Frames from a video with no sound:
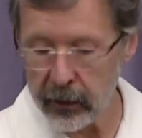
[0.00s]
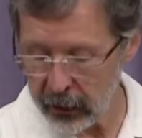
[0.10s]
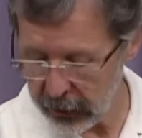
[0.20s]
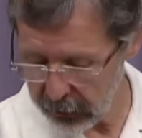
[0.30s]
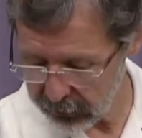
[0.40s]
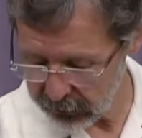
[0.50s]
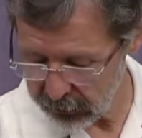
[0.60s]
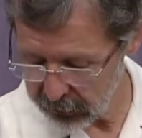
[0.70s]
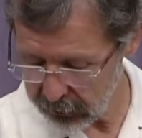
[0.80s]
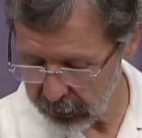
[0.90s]
And
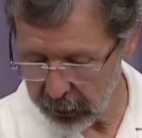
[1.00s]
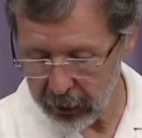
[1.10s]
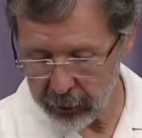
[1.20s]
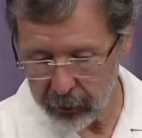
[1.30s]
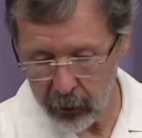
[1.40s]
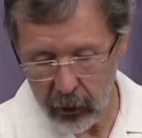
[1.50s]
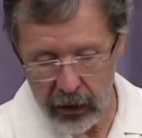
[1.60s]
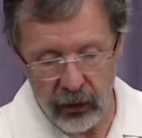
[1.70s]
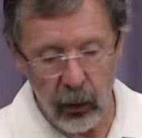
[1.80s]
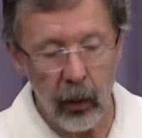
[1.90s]
um,
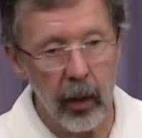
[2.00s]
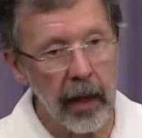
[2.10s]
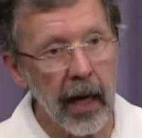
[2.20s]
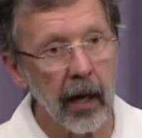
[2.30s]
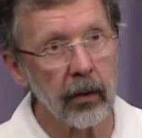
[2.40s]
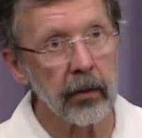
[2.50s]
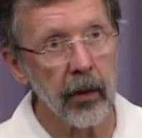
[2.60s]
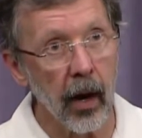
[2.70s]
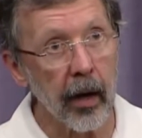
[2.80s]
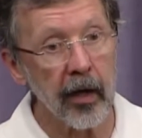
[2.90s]
as we went out,
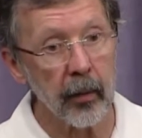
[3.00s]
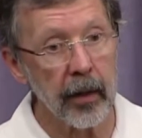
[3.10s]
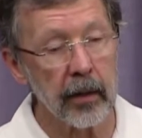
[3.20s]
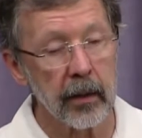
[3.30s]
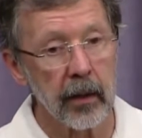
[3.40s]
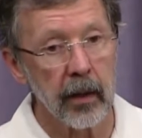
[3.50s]
the argument